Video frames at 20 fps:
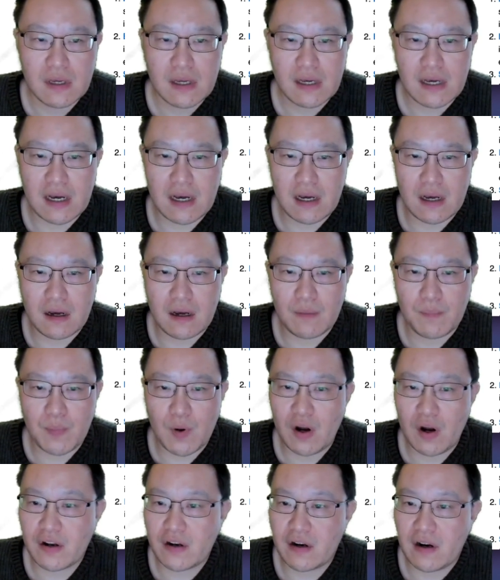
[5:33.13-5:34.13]

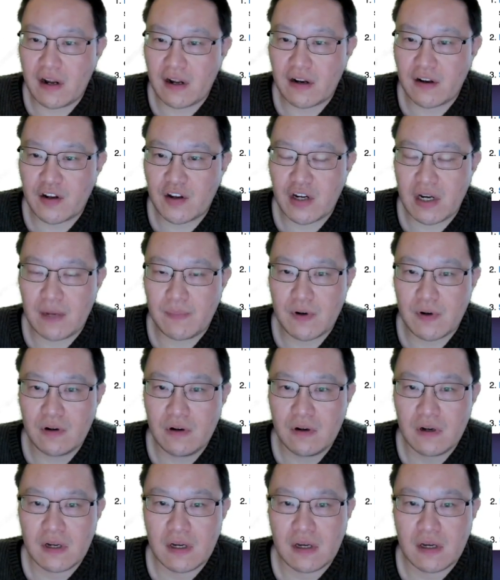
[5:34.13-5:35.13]
Boston has a
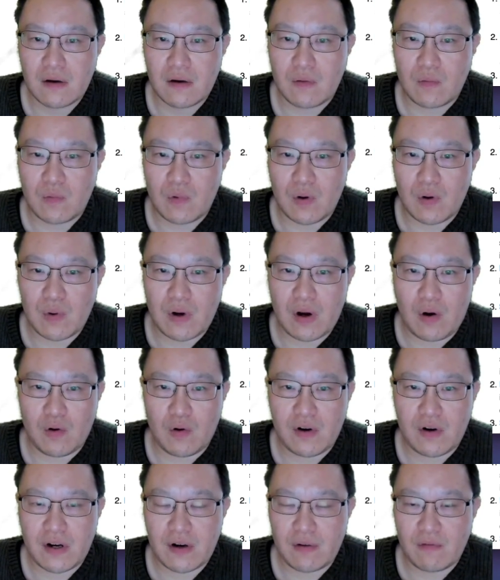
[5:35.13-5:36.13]
chapter where we're
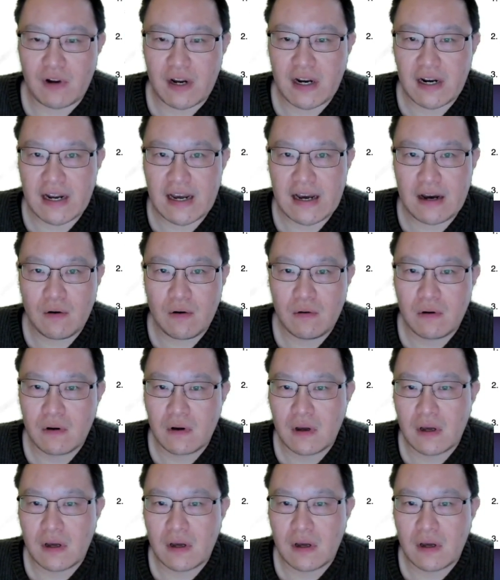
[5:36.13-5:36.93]
hosting right now.